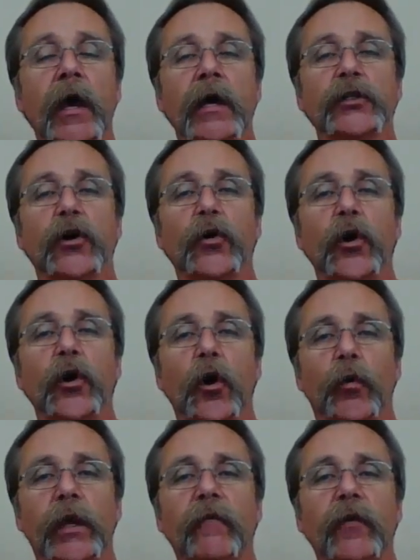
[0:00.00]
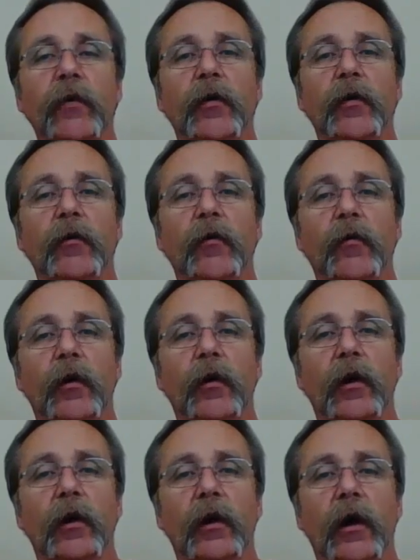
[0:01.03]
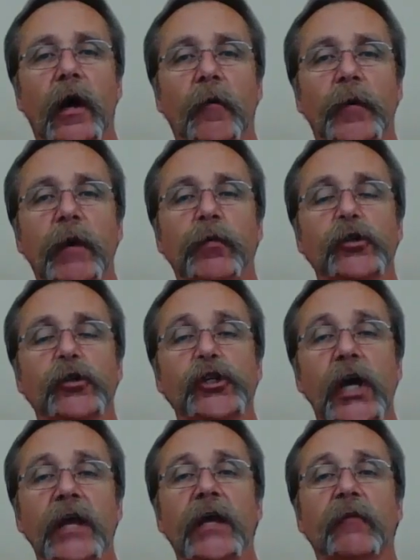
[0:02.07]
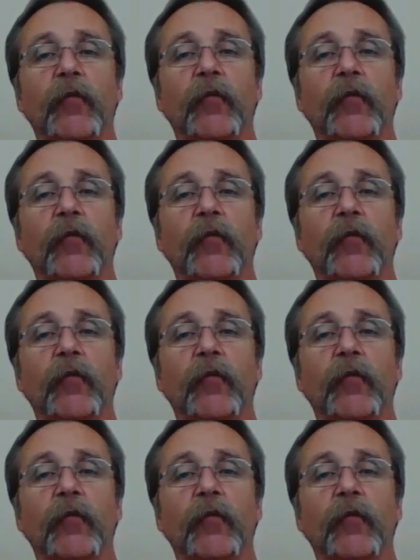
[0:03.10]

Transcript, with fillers: So whenever people share that,